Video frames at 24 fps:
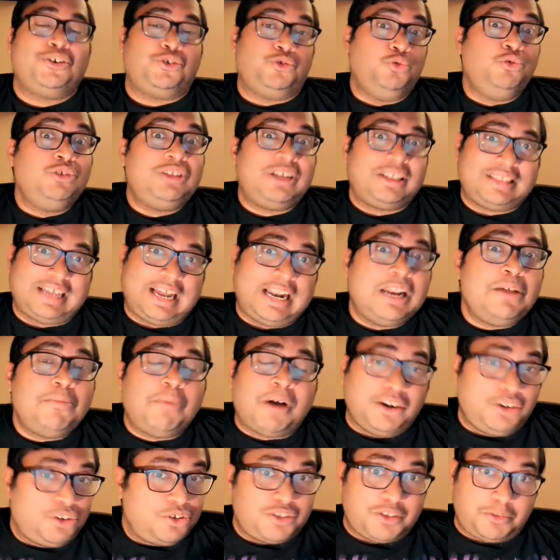to the
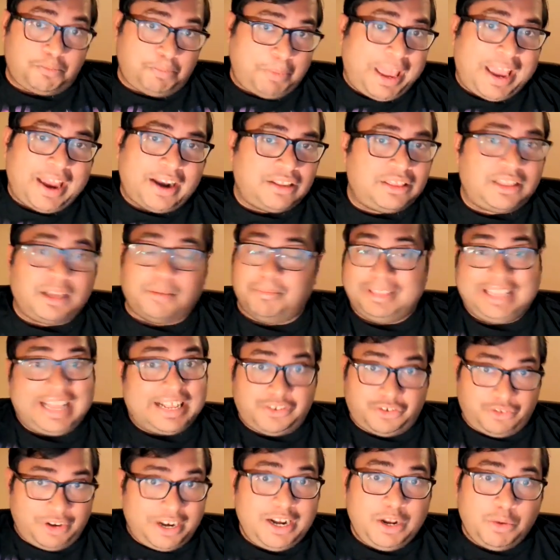Taliban to spare them.
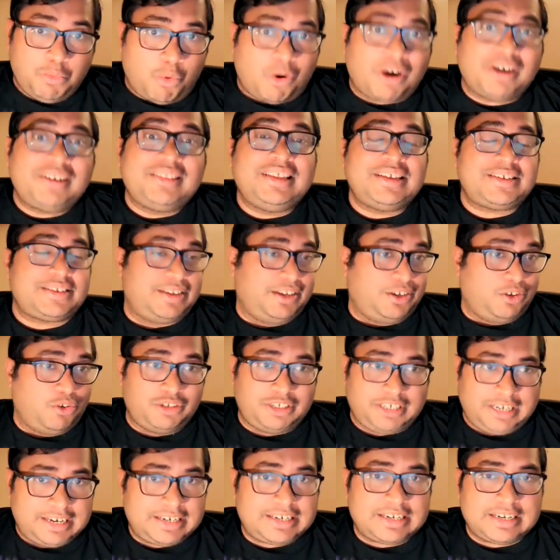That's really what this
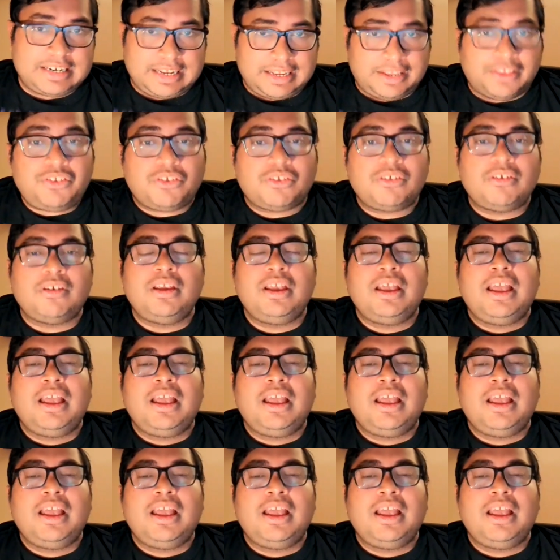negotiation is.